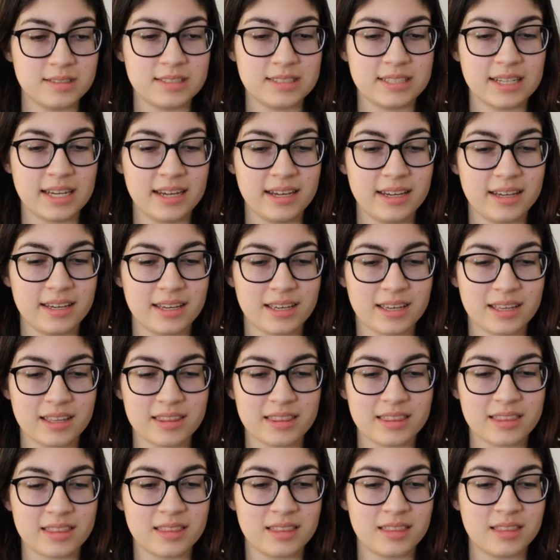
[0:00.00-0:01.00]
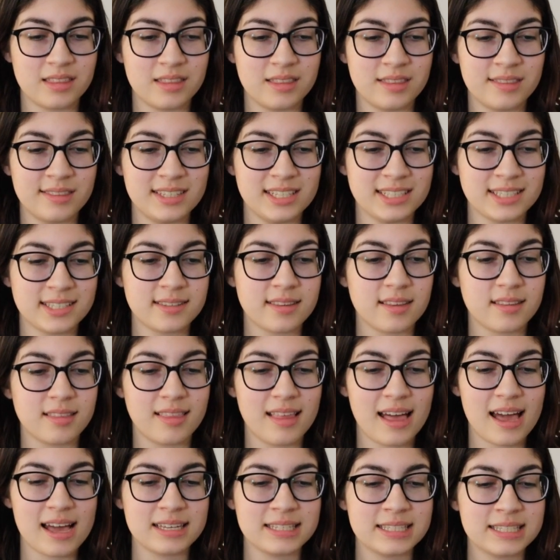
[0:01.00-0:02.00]
Dang. This is the
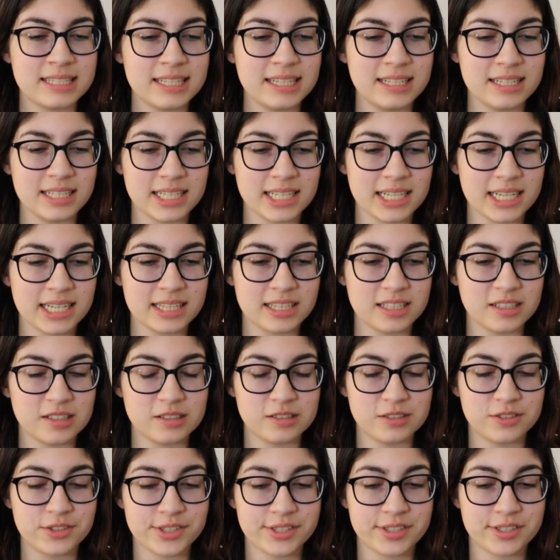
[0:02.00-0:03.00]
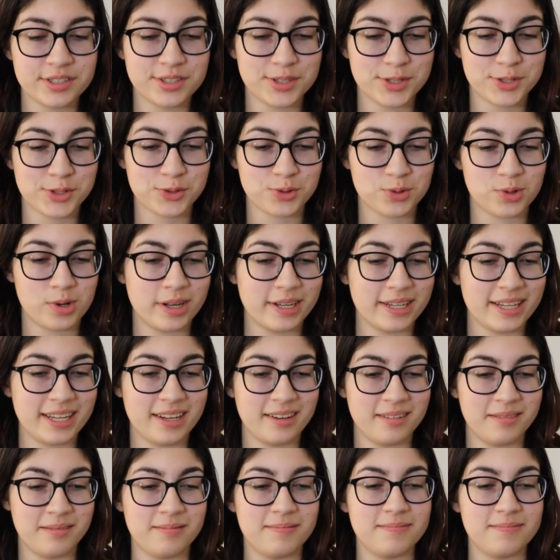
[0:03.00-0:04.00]
last city and they're just destroying it.